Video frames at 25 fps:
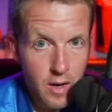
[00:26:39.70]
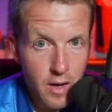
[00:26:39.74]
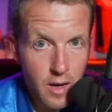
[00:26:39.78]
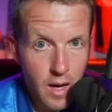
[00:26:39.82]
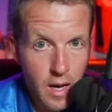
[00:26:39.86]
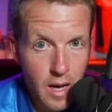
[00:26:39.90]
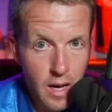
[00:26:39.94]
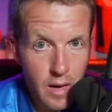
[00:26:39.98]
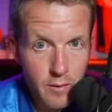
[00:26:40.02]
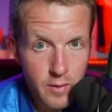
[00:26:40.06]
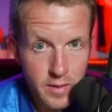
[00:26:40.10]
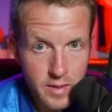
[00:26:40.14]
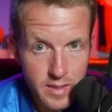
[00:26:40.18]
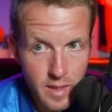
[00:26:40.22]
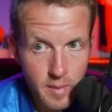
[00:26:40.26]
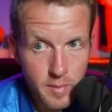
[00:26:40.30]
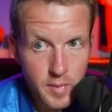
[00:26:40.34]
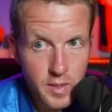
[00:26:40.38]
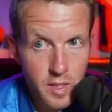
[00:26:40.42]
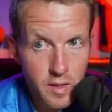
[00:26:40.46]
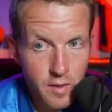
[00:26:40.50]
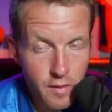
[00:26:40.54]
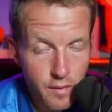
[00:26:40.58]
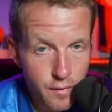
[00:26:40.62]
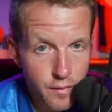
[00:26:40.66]

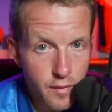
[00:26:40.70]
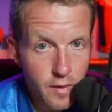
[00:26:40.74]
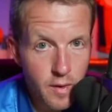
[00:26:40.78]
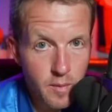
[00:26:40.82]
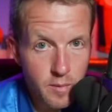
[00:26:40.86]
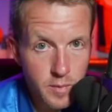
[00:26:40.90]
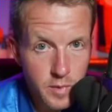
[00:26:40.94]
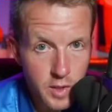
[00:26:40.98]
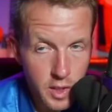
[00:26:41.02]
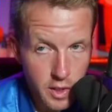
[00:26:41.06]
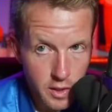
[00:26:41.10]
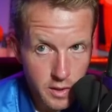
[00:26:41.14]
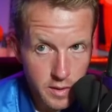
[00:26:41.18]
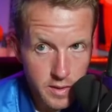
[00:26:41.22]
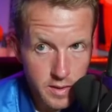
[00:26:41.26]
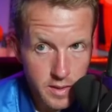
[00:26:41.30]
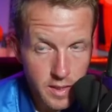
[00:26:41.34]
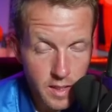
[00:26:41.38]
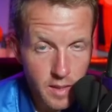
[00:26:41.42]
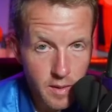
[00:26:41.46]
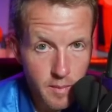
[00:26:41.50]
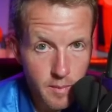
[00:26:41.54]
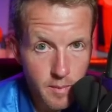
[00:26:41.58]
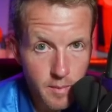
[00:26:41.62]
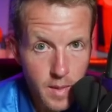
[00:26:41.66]
reception from Jarrett
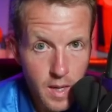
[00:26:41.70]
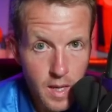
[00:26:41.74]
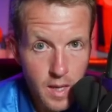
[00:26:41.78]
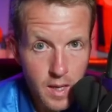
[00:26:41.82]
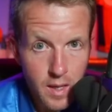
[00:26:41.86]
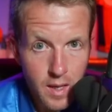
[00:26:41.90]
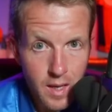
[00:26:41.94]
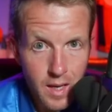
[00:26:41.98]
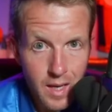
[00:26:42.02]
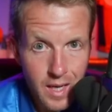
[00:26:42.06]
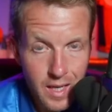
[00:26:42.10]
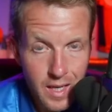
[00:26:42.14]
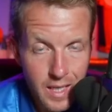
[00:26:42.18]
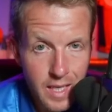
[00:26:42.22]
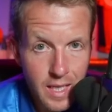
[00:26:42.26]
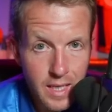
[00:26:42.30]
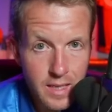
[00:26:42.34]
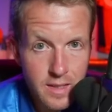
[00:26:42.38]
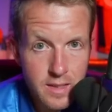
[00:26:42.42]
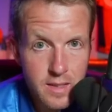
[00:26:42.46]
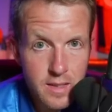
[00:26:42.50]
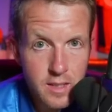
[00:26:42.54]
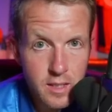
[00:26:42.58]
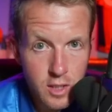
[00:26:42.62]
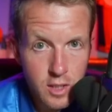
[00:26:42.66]
Stidham
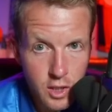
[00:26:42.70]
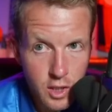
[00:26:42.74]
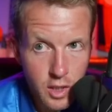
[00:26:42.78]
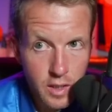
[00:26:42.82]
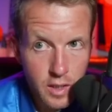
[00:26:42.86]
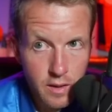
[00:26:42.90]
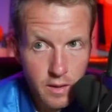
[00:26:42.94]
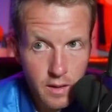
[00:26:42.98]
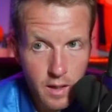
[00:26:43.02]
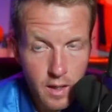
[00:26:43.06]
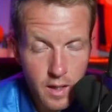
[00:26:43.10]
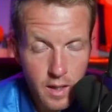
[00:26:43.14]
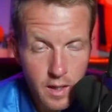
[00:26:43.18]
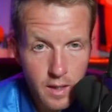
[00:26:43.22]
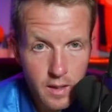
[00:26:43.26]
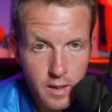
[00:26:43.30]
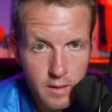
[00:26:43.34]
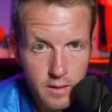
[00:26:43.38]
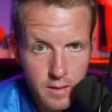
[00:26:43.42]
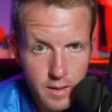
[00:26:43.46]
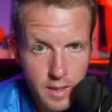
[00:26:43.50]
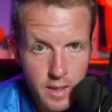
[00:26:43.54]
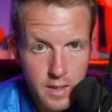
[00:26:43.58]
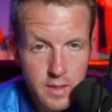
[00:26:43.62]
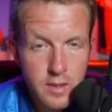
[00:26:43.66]
against the
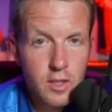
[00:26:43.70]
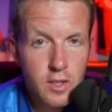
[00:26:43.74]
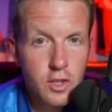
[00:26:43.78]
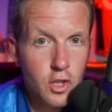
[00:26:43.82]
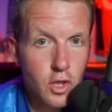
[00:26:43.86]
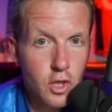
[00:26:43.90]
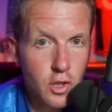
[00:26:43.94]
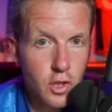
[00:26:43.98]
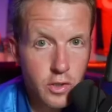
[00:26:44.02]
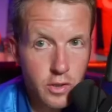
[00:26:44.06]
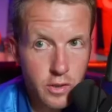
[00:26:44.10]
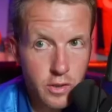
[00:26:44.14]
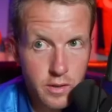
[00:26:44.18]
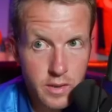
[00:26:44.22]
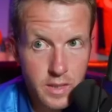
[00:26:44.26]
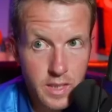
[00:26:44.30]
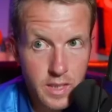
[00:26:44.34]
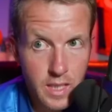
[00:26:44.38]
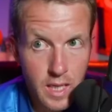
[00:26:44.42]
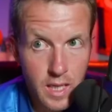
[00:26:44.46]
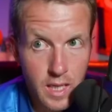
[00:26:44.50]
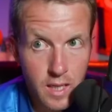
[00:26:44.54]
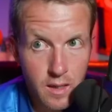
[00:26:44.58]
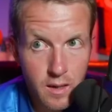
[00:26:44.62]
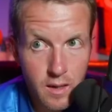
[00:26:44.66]
Chargers,
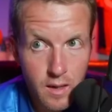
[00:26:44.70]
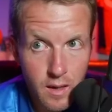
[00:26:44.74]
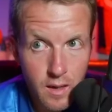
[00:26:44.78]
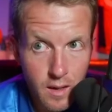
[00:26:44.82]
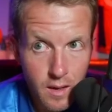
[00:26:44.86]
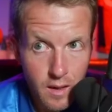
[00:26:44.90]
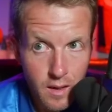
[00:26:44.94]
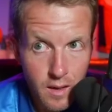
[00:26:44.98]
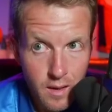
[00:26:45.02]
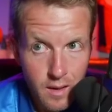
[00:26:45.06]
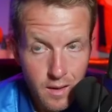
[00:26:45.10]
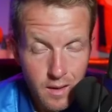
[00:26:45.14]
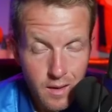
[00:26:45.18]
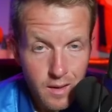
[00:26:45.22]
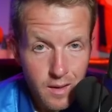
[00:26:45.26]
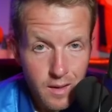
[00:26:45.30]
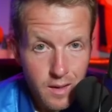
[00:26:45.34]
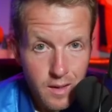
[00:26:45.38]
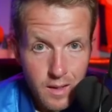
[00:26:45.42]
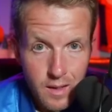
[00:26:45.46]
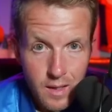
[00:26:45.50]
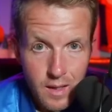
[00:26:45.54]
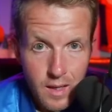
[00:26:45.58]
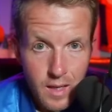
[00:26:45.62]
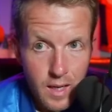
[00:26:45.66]
and
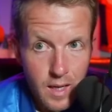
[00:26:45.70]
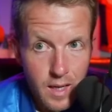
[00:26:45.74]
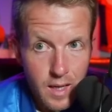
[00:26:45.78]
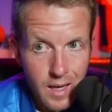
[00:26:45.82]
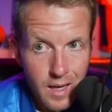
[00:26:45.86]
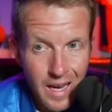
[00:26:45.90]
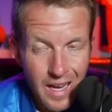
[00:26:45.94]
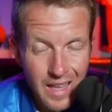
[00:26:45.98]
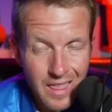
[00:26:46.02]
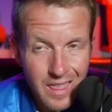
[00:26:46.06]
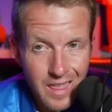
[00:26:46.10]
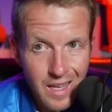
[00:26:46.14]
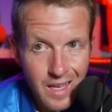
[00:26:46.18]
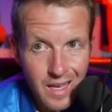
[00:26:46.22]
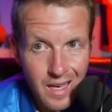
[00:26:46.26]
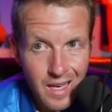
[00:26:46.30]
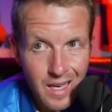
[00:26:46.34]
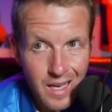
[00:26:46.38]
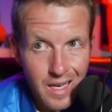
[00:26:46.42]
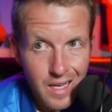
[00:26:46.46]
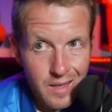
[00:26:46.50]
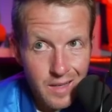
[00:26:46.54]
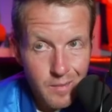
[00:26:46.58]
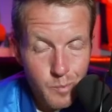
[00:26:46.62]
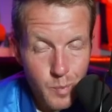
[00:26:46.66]
I think
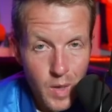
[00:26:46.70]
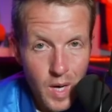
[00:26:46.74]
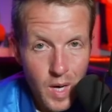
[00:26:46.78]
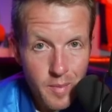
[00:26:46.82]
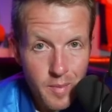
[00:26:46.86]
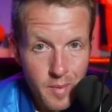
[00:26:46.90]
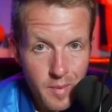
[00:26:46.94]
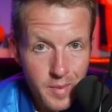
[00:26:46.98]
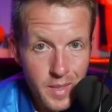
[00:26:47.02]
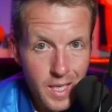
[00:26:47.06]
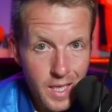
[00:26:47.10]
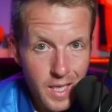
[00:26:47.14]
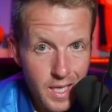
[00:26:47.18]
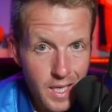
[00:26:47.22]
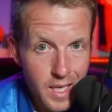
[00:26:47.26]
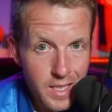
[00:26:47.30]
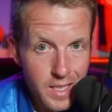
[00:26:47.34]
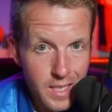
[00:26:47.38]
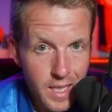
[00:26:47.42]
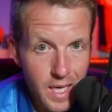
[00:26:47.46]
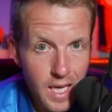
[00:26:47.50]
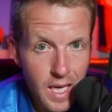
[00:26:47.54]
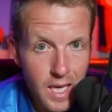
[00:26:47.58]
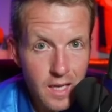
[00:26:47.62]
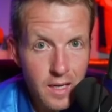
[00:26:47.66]
probably a cut
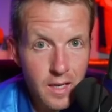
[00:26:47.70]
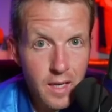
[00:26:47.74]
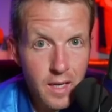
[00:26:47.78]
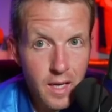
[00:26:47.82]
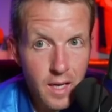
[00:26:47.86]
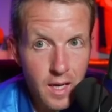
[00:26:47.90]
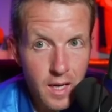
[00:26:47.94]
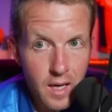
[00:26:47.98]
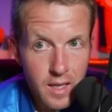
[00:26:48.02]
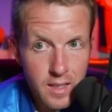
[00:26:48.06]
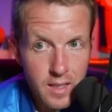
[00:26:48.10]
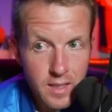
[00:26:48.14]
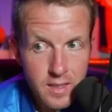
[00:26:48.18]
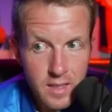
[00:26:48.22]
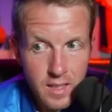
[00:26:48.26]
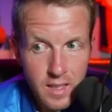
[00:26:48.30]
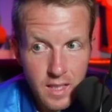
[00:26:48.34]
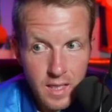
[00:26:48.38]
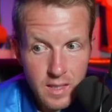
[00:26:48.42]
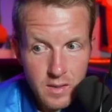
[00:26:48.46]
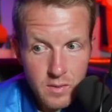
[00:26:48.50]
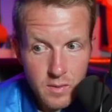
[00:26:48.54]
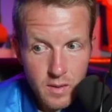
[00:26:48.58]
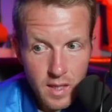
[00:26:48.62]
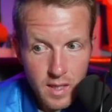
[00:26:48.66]
candidate, honestly,
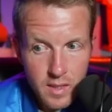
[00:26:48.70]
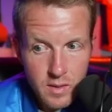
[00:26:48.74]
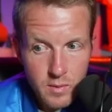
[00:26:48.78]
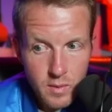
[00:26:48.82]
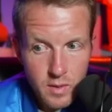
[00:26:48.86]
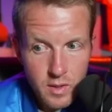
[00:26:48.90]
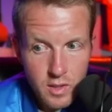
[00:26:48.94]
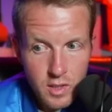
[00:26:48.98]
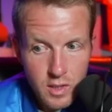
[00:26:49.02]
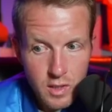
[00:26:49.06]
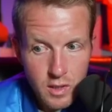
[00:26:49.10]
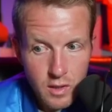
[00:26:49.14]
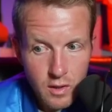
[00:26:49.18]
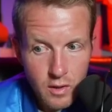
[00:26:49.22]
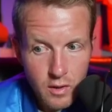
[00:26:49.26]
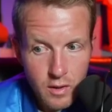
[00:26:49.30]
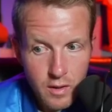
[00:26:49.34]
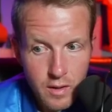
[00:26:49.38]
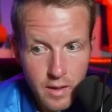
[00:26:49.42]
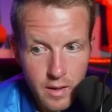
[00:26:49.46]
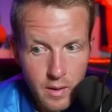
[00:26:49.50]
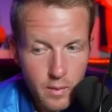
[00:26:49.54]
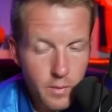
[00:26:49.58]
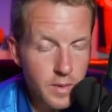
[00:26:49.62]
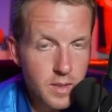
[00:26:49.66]
as we just look
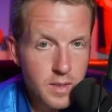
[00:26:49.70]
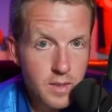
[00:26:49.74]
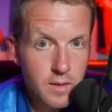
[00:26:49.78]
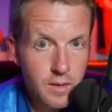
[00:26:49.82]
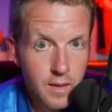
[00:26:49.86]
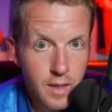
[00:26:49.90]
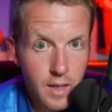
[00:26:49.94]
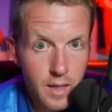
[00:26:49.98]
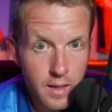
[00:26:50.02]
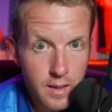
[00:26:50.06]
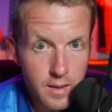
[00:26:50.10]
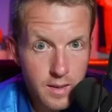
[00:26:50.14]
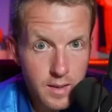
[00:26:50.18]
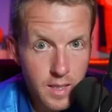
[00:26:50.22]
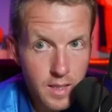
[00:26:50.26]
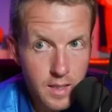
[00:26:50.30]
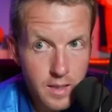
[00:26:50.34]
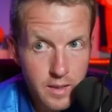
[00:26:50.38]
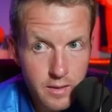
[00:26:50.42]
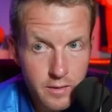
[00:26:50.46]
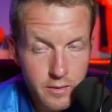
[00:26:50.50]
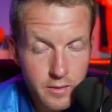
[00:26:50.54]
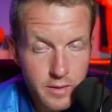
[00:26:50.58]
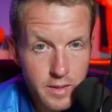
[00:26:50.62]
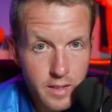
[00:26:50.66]
like we still got a ton
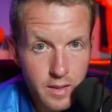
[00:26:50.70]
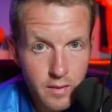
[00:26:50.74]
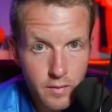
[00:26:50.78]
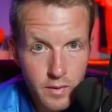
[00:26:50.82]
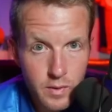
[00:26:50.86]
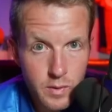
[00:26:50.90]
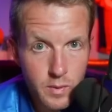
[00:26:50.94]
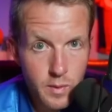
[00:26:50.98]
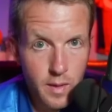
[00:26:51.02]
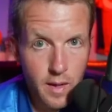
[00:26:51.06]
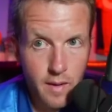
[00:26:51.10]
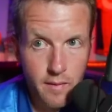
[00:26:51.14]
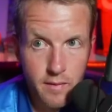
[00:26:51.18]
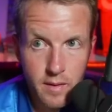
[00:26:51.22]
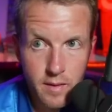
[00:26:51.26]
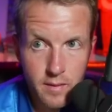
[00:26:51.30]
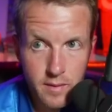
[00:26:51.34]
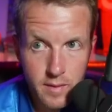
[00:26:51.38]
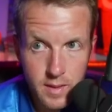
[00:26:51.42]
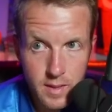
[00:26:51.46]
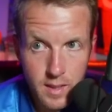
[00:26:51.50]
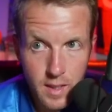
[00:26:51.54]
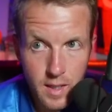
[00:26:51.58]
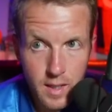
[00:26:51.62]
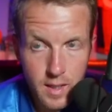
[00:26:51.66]
of receivers we haven't even
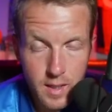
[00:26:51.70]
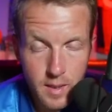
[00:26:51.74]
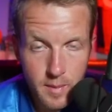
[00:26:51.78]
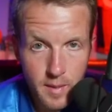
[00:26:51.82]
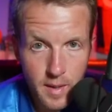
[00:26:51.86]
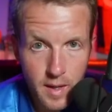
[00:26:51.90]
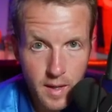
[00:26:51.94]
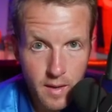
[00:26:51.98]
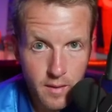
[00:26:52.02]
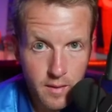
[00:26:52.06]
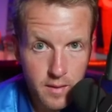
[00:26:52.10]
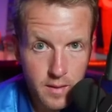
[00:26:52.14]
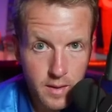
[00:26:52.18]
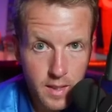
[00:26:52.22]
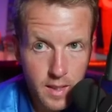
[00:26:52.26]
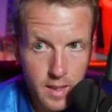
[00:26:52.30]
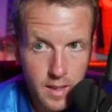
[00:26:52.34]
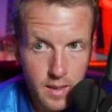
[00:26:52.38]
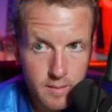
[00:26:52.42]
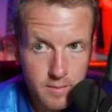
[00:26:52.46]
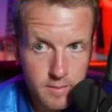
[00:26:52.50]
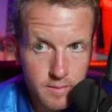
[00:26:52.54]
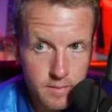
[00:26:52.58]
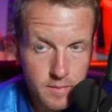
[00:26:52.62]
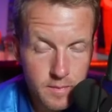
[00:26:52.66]
talked about,
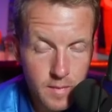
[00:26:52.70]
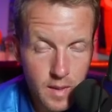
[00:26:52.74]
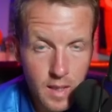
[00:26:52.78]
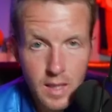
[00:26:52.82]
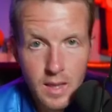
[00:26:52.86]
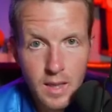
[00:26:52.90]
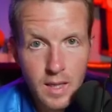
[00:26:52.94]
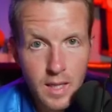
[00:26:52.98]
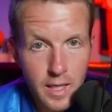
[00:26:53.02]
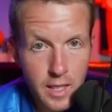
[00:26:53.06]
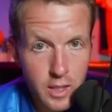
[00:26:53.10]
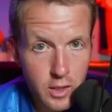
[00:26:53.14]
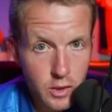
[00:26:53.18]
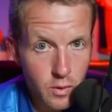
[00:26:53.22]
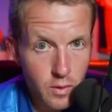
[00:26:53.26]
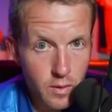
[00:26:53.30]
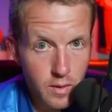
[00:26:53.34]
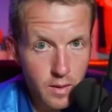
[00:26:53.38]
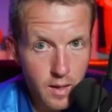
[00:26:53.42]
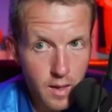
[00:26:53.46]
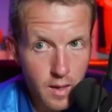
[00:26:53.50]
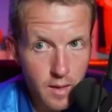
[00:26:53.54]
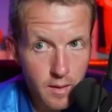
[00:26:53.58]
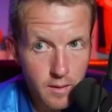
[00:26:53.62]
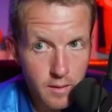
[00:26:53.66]
like
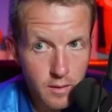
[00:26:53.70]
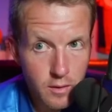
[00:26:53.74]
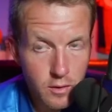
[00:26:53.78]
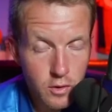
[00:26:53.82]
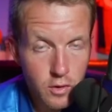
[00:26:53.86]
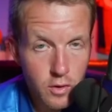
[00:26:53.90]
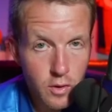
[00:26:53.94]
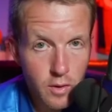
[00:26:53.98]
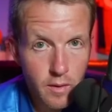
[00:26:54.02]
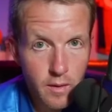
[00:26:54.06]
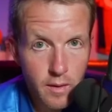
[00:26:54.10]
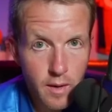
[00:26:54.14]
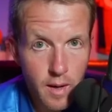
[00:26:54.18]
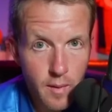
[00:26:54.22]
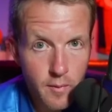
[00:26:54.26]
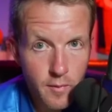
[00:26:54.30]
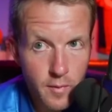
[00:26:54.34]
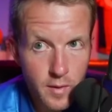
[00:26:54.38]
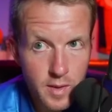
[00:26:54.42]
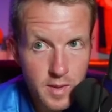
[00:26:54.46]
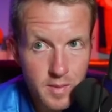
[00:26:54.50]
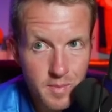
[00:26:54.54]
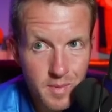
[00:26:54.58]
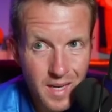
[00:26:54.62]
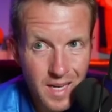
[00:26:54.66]
little Jordan
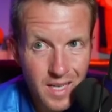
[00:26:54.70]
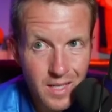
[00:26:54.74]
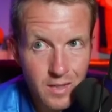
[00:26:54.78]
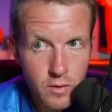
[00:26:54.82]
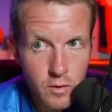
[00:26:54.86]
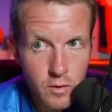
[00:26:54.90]
Humphreys, but I do